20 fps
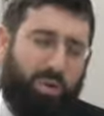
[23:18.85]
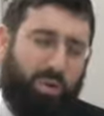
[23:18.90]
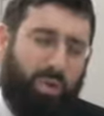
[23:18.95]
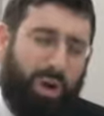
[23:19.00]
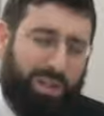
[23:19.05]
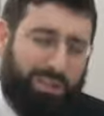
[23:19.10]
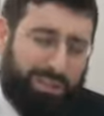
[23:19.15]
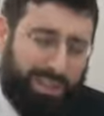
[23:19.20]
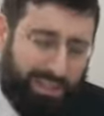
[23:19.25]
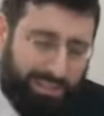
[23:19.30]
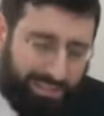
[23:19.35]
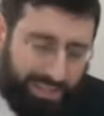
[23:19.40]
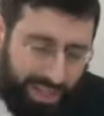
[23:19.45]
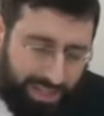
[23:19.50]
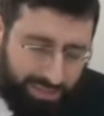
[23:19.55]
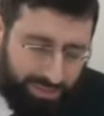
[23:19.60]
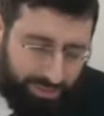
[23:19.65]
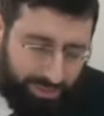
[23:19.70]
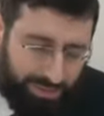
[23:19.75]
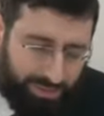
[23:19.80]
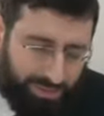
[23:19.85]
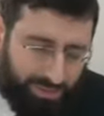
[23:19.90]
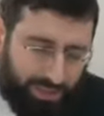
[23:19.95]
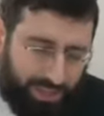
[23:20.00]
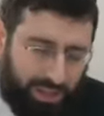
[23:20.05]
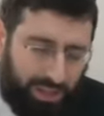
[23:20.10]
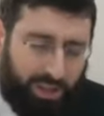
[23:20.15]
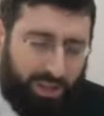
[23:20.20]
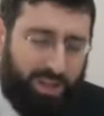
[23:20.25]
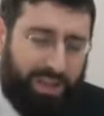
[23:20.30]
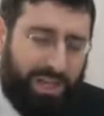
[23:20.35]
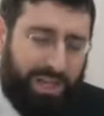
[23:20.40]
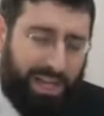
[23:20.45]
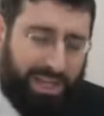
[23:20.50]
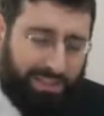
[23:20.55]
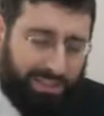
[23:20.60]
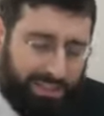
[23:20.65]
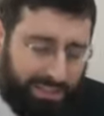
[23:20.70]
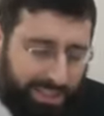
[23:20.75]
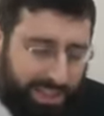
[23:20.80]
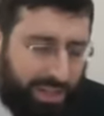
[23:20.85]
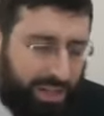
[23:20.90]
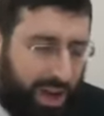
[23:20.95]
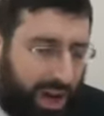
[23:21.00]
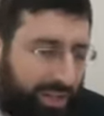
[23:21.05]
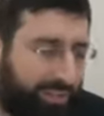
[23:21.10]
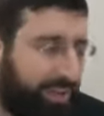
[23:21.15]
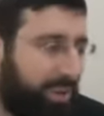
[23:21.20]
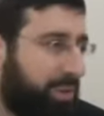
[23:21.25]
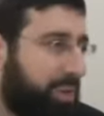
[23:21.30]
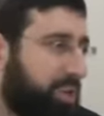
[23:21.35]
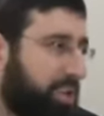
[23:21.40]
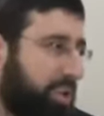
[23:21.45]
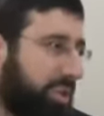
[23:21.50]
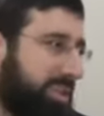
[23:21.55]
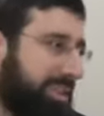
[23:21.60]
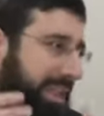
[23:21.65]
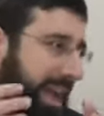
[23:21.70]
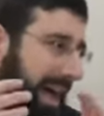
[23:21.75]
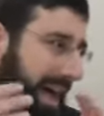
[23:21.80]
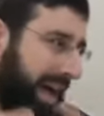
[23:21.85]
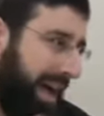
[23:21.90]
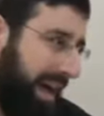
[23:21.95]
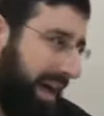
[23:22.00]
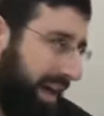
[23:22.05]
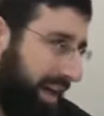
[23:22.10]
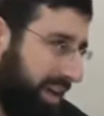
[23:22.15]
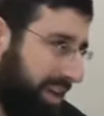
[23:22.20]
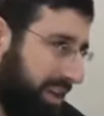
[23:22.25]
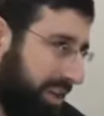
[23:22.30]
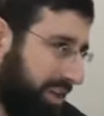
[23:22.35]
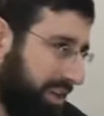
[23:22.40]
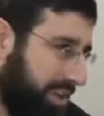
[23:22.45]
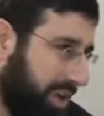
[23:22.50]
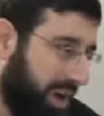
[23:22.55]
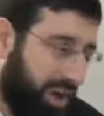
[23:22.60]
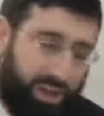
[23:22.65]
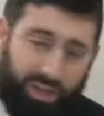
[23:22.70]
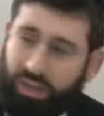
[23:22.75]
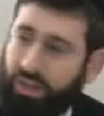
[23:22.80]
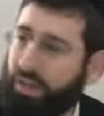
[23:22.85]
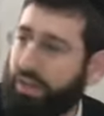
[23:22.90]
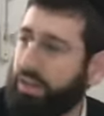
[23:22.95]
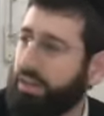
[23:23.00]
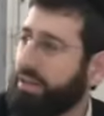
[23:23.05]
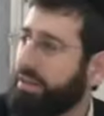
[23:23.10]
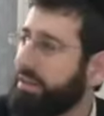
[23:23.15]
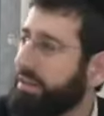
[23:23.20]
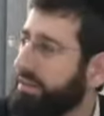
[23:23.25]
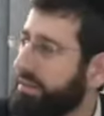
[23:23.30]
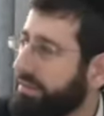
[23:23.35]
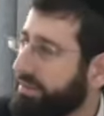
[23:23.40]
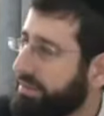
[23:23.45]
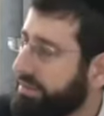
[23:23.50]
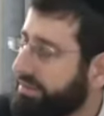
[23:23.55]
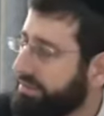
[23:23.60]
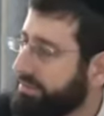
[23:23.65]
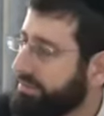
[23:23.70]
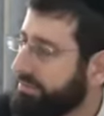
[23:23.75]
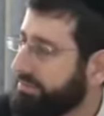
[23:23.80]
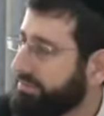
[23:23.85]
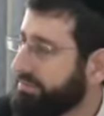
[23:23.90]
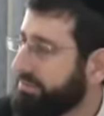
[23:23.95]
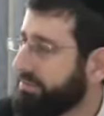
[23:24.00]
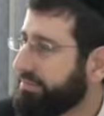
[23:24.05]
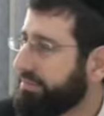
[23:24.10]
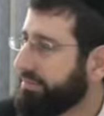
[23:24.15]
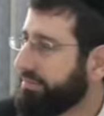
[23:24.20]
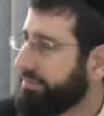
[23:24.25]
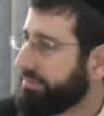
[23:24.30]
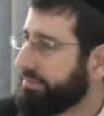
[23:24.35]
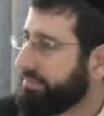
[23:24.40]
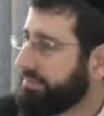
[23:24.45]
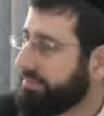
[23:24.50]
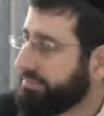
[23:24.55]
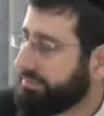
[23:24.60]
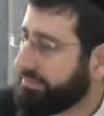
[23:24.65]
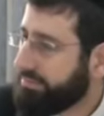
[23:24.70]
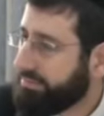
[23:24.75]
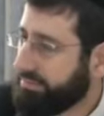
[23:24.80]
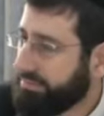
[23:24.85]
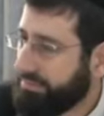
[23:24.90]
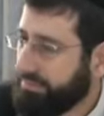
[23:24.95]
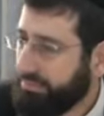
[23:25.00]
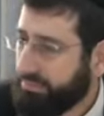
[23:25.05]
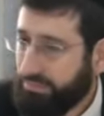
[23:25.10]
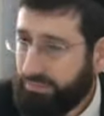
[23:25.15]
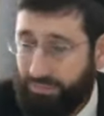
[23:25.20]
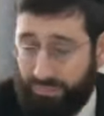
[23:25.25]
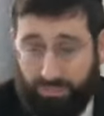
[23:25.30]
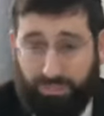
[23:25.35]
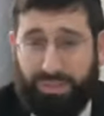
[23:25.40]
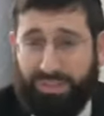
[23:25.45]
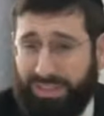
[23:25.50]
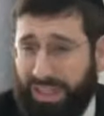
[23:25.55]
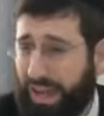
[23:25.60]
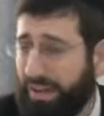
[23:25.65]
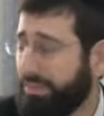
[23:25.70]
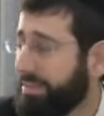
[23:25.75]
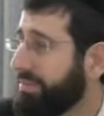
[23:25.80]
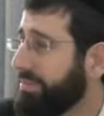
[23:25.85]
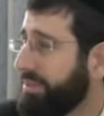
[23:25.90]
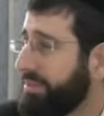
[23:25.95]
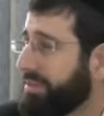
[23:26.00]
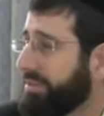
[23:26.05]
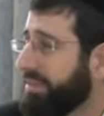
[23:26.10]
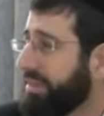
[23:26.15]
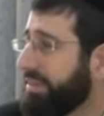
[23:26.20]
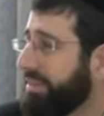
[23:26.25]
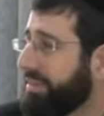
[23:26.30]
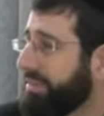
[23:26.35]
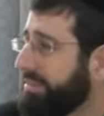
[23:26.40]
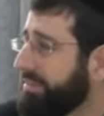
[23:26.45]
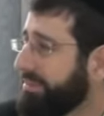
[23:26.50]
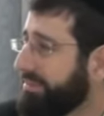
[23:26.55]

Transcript: Once it has status of a place of Yichud, it has a din of a Rishus Ha Yachid. The only books that are no Misyavnim also.